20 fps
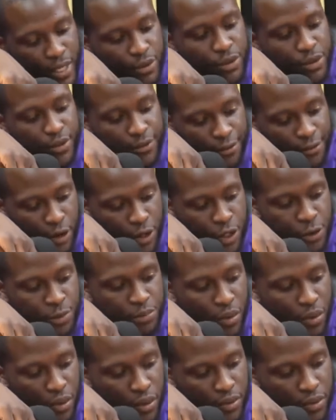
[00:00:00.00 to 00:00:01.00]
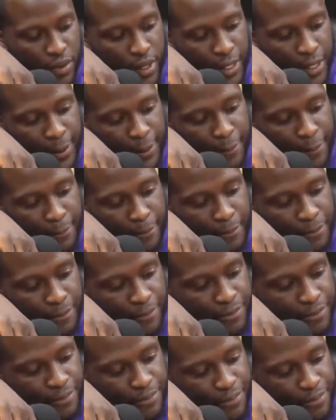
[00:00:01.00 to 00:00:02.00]
He was the firstborn. Read.
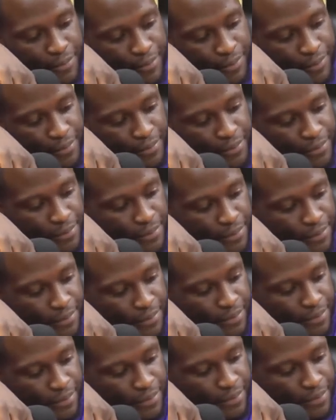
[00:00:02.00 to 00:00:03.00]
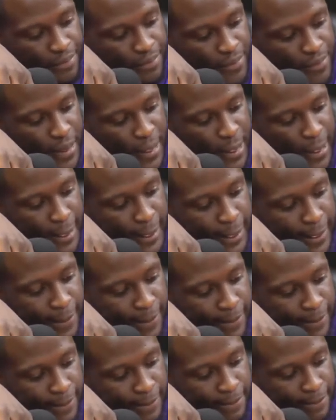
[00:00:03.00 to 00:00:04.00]
But for as much as he
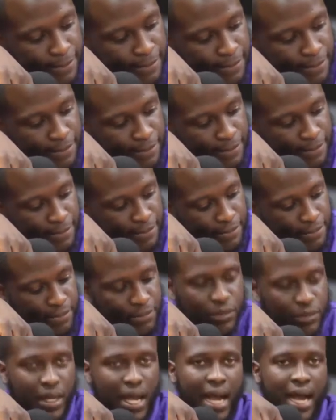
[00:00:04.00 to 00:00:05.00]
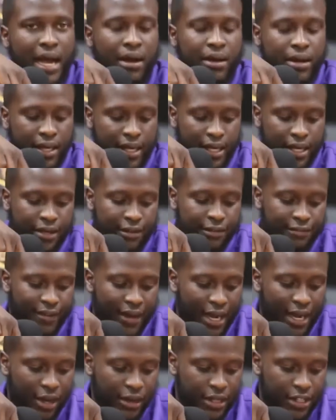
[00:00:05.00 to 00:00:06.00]
defiled his father's bed. How did he
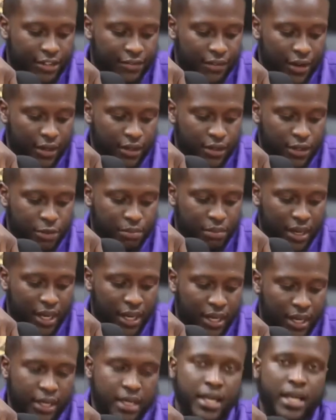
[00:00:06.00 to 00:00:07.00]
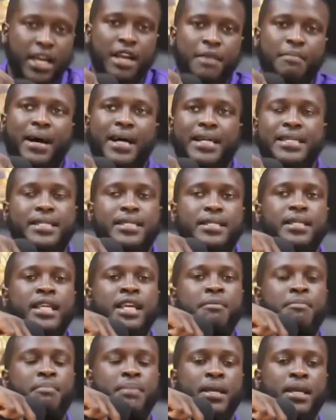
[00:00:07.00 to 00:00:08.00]
defile his father's bed? By
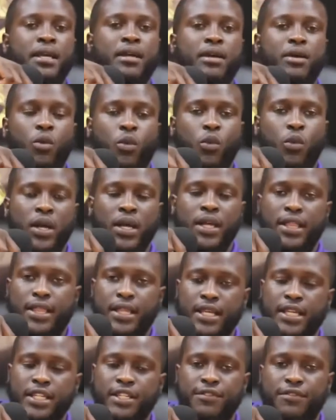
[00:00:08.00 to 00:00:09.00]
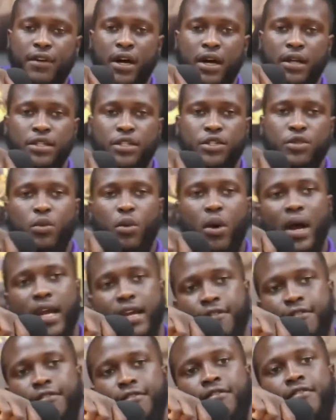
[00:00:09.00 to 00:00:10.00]
sleeping with his father's
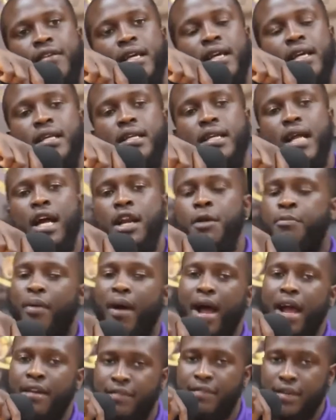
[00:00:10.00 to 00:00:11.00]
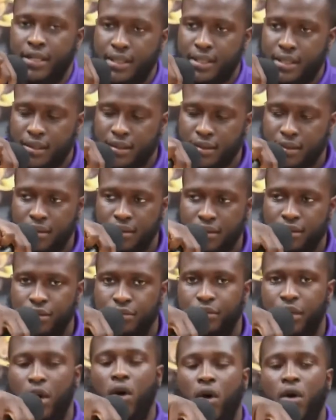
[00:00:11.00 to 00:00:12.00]
wife. Not in private,
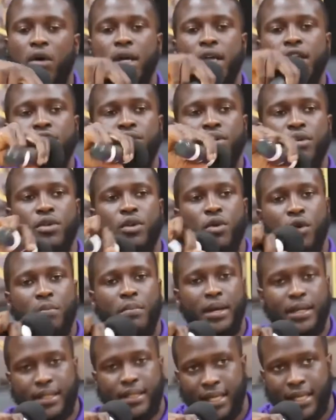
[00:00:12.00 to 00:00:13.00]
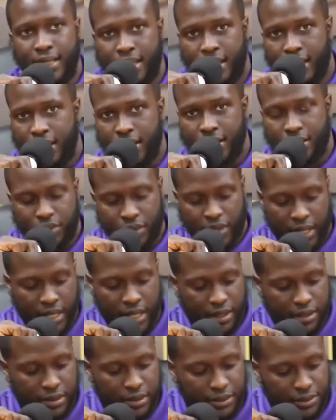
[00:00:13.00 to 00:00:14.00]
but all Israel knew about that thing.
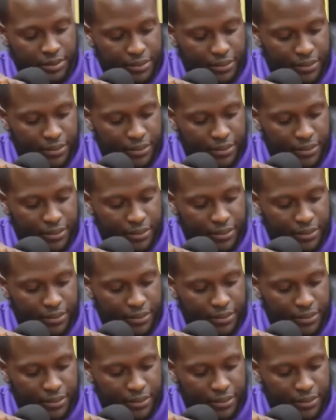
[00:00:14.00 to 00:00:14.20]
Read